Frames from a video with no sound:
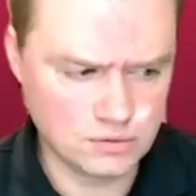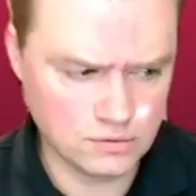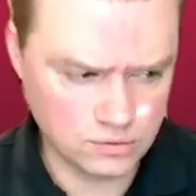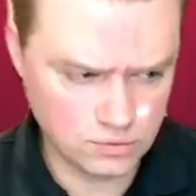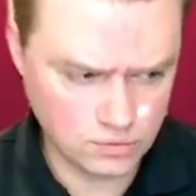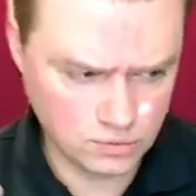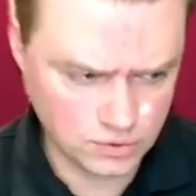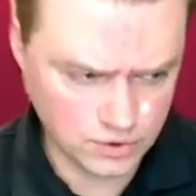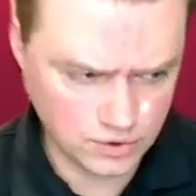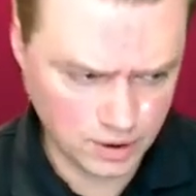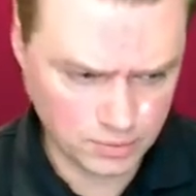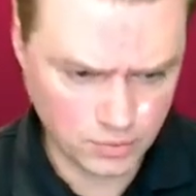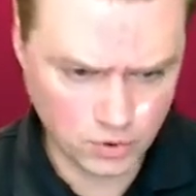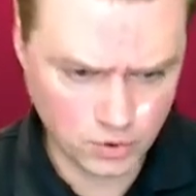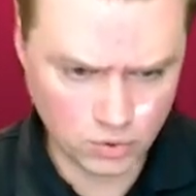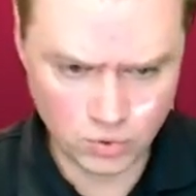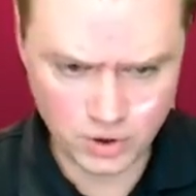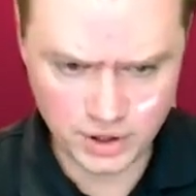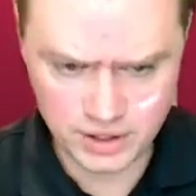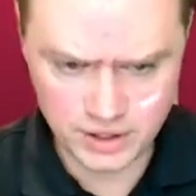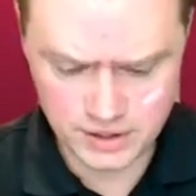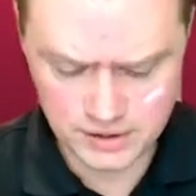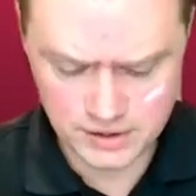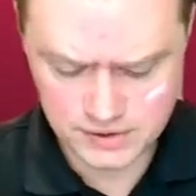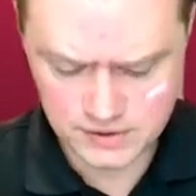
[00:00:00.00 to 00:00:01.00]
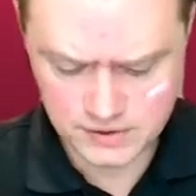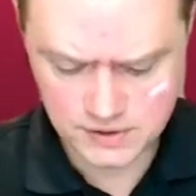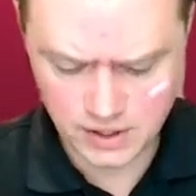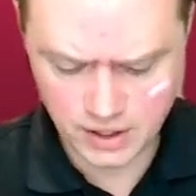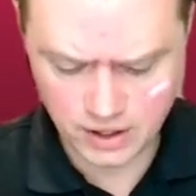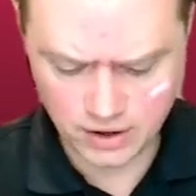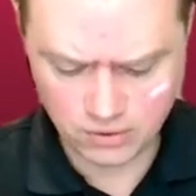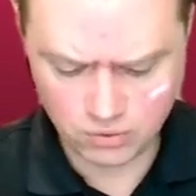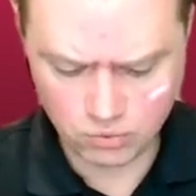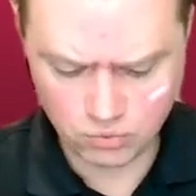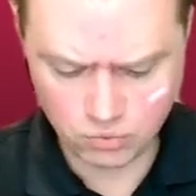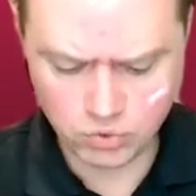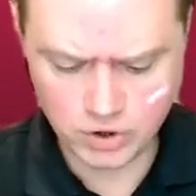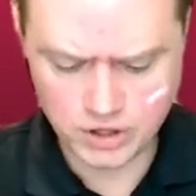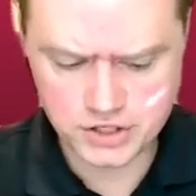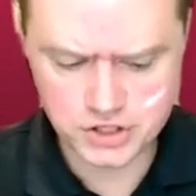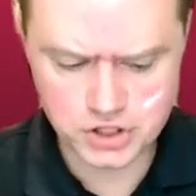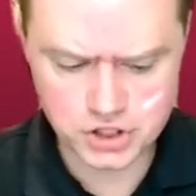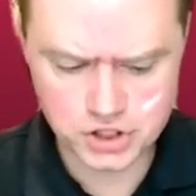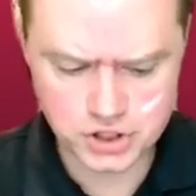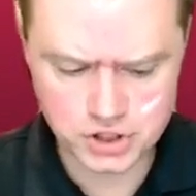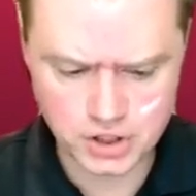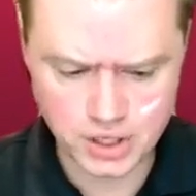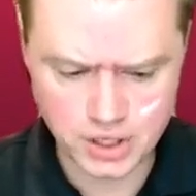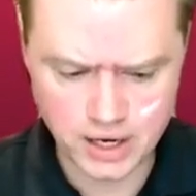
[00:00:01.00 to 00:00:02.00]
number one is
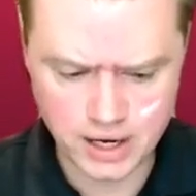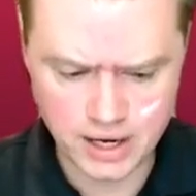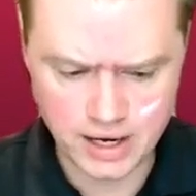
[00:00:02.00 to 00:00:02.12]
which